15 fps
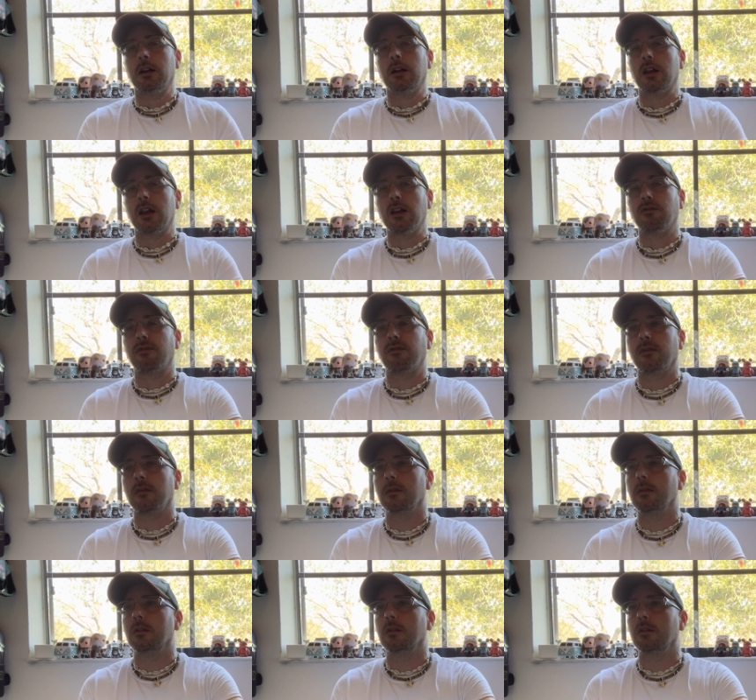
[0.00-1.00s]
if
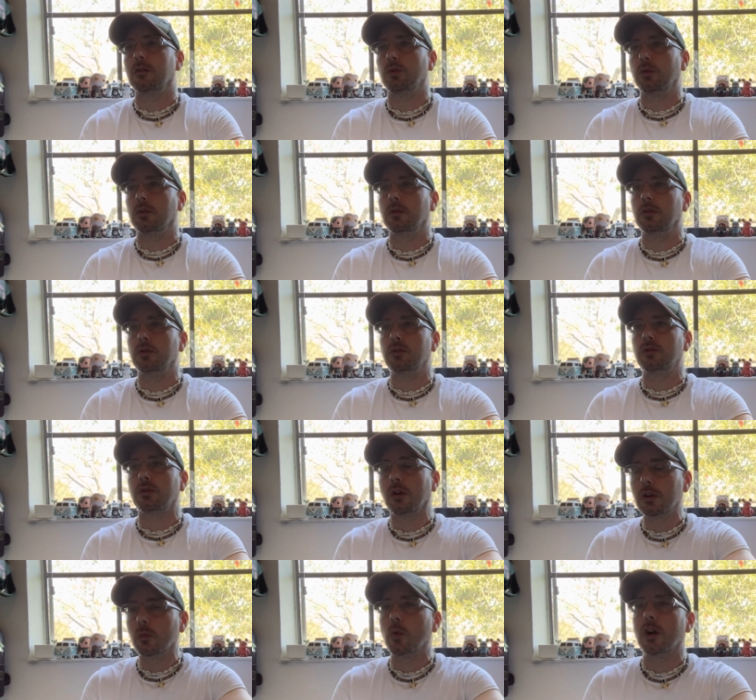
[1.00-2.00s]
you
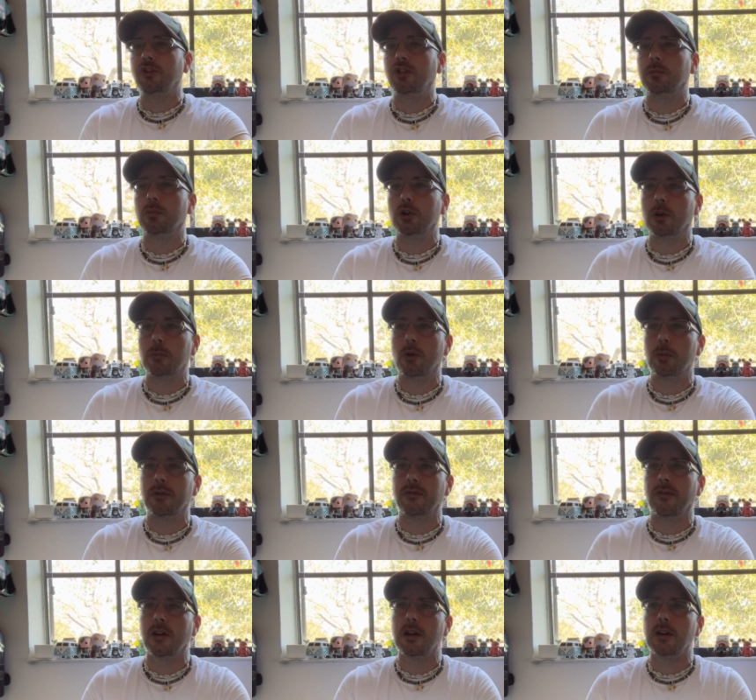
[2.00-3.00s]
started watching Book of Boba
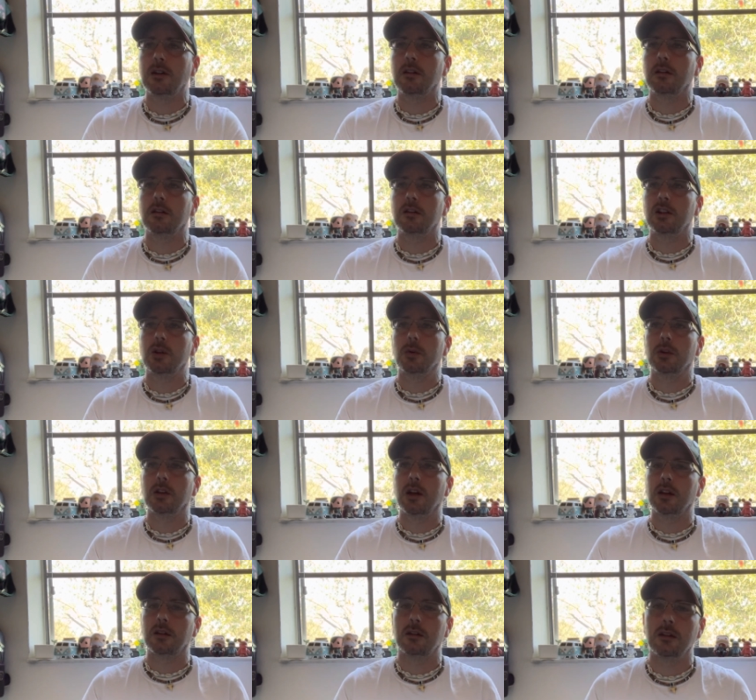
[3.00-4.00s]
Fett, you were
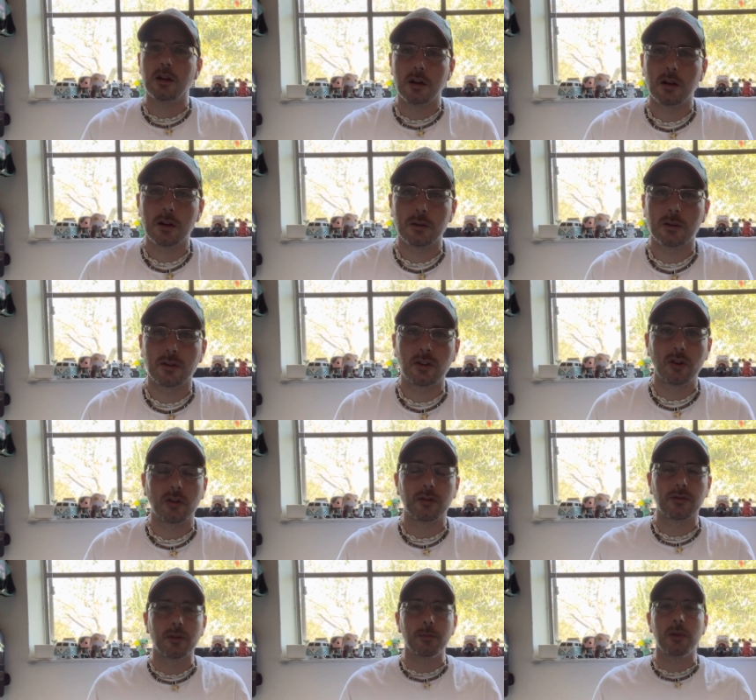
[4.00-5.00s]
like, no, this
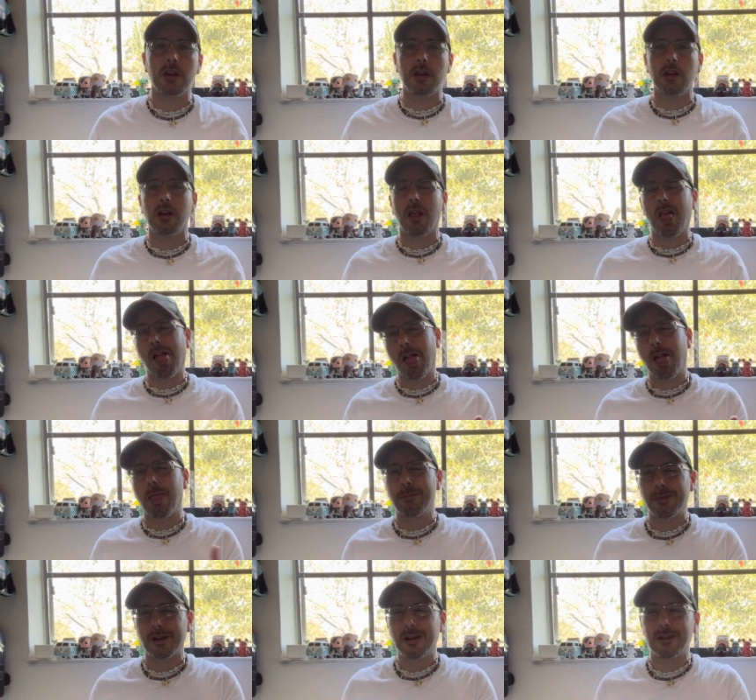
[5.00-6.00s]
isn't for me,
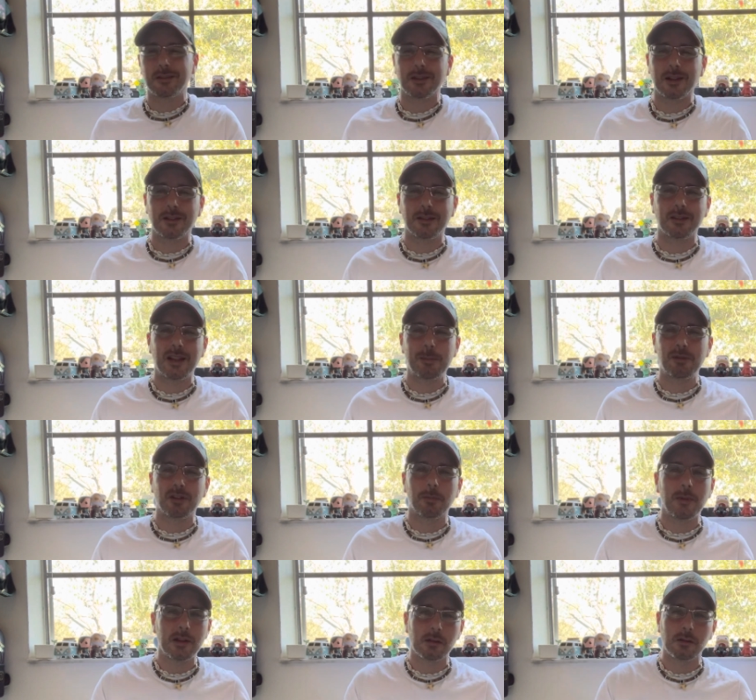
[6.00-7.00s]
um, but it's not the same as
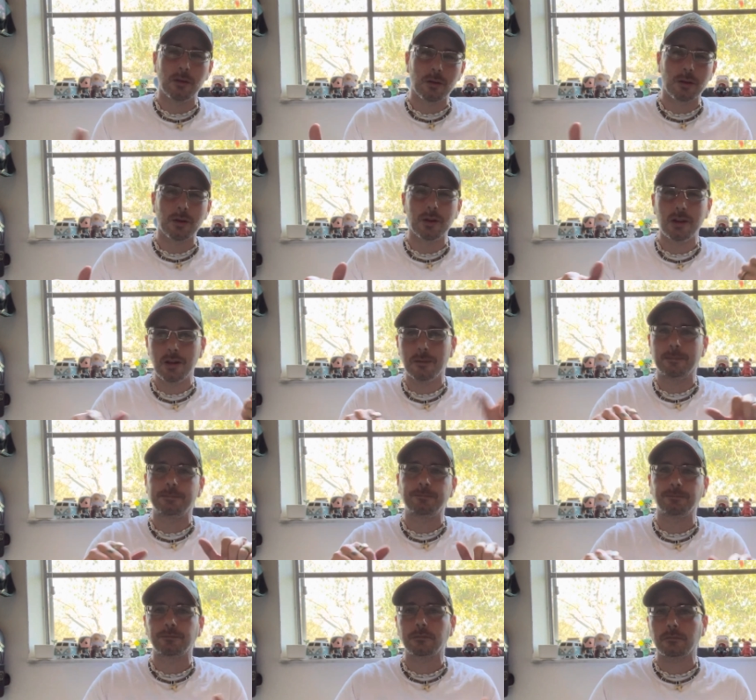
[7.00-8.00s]
The Mandalorian,
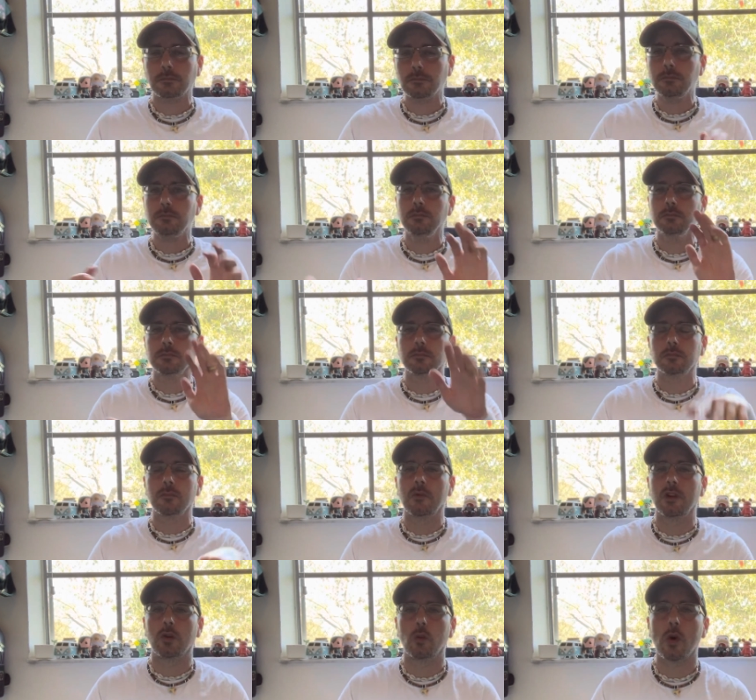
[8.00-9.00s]

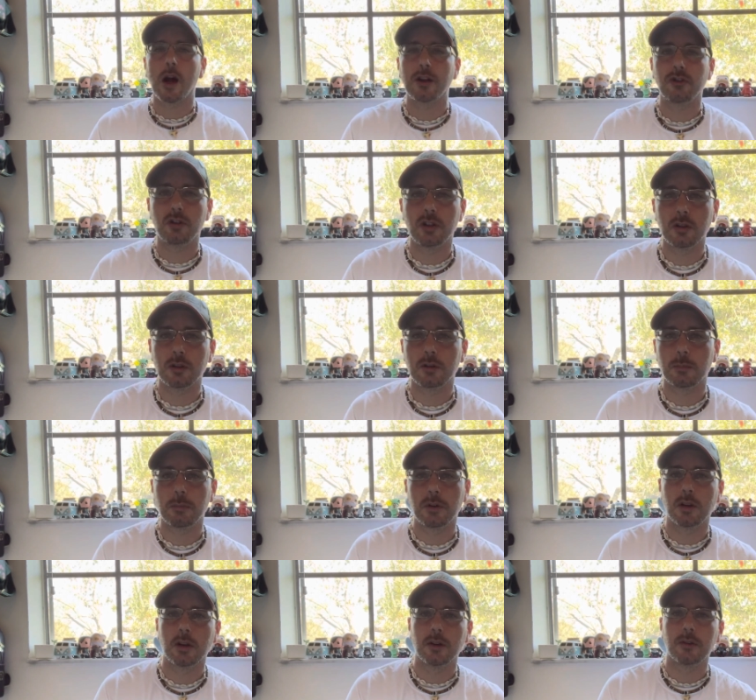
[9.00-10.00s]
watch it
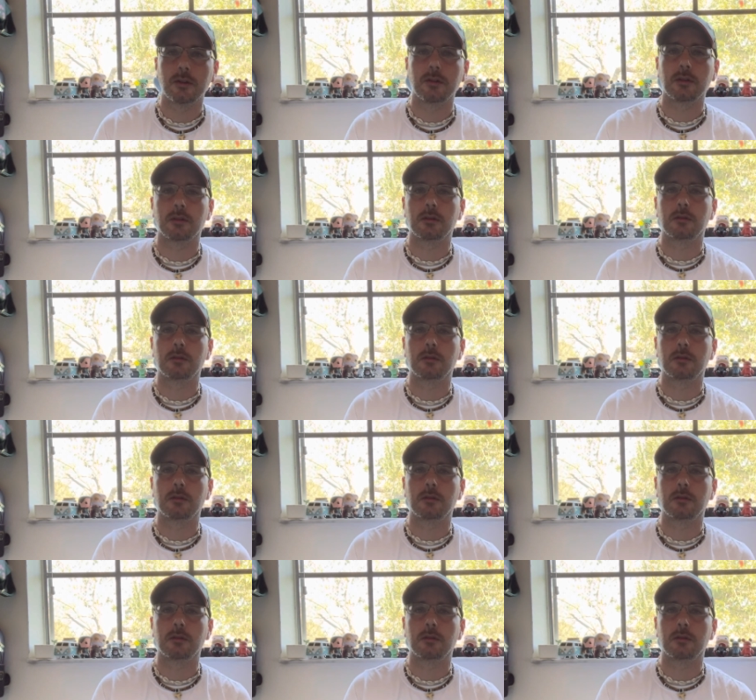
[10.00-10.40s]
because,